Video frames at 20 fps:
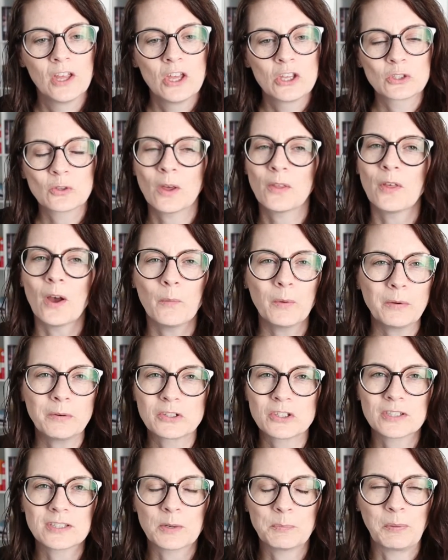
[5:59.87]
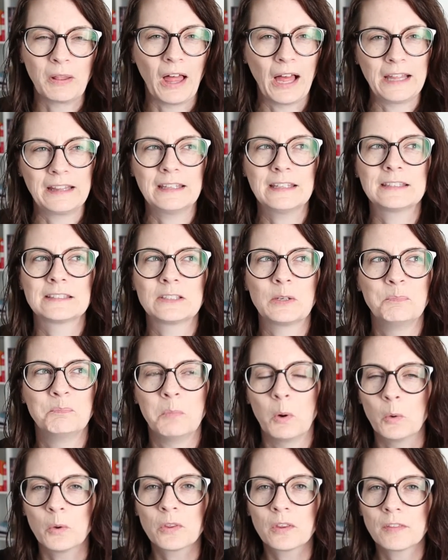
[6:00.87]
So I thought we would just apply this to
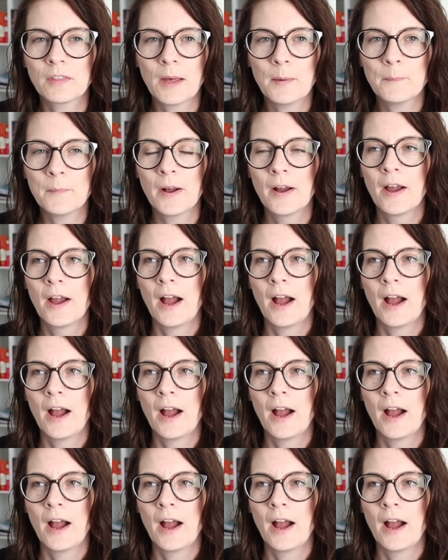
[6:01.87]
both of them.